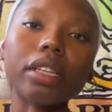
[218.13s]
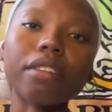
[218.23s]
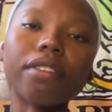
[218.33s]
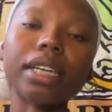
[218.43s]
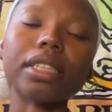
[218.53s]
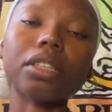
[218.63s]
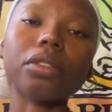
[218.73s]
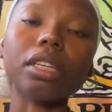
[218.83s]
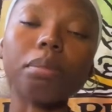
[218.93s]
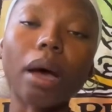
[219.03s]
The fact that you
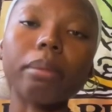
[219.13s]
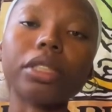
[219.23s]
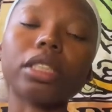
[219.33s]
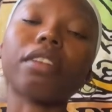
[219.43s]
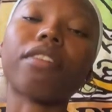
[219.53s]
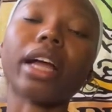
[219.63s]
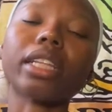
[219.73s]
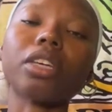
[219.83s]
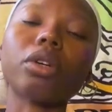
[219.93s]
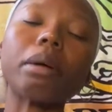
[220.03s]
did publish it, the fact that
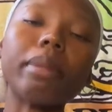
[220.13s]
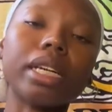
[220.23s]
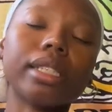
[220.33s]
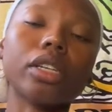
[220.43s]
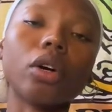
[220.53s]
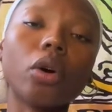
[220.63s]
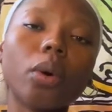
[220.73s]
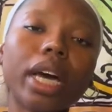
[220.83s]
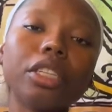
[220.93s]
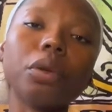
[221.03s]
you committed to a goal
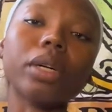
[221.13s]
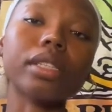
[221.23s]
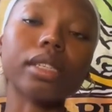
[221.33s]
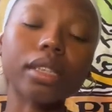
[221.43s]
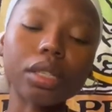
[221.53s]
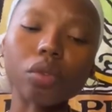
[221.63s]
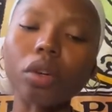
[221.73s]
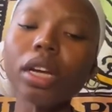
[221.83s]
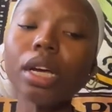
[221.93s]
and you were successful.